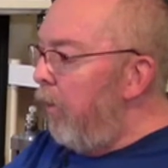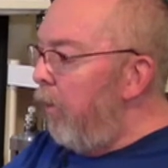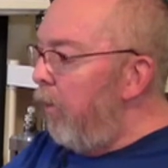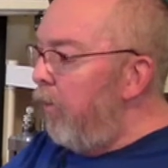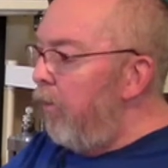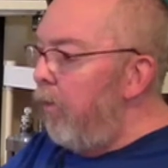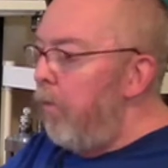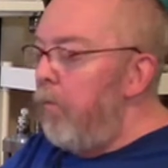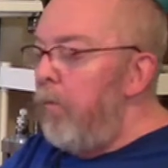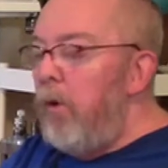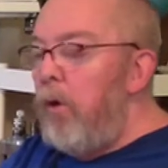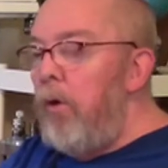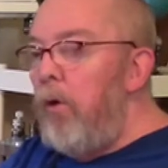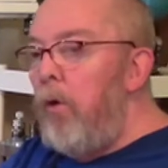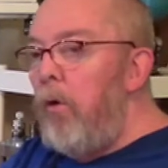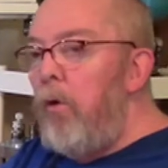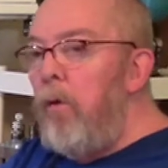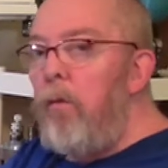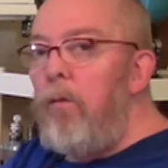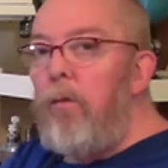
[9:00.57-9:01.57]
There's some
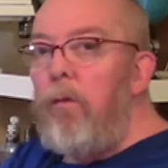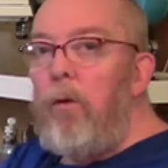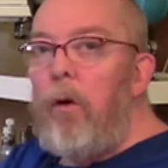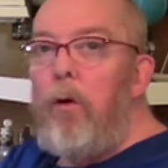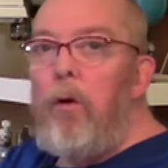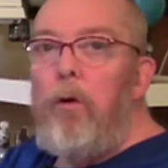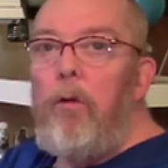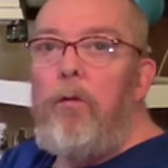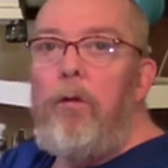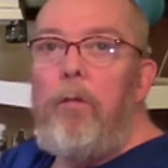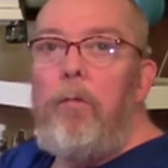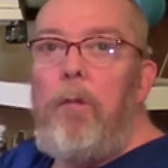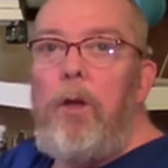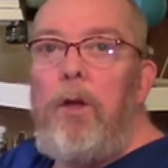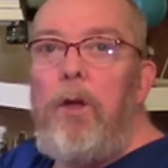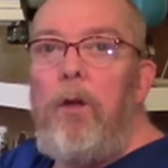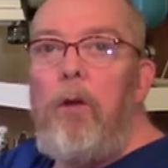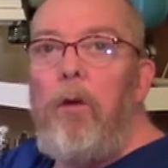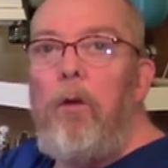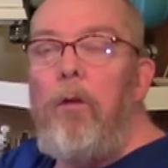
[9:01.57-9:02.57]
new frozen
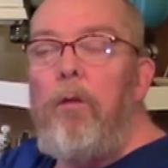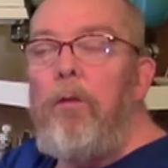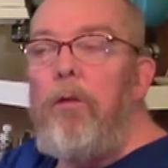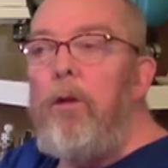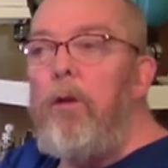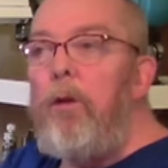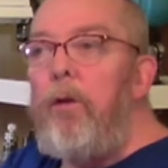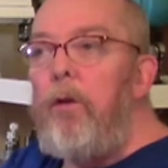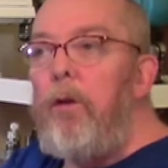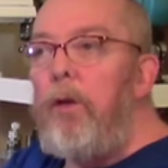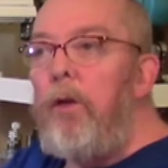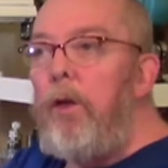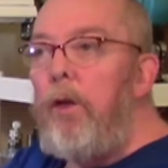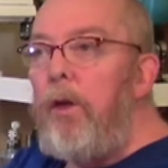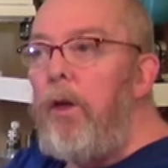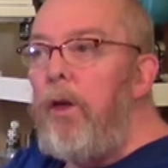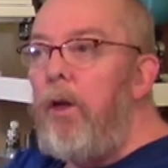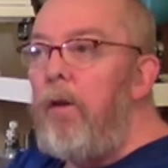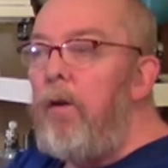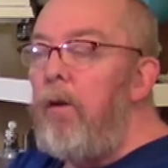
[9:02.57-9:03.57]
meals that you can
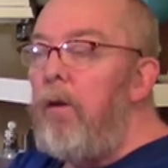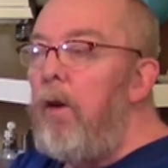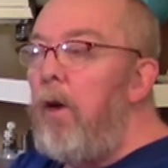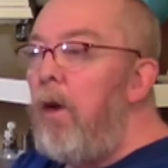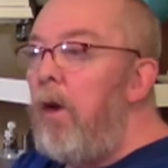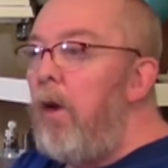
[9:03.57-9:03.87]
get.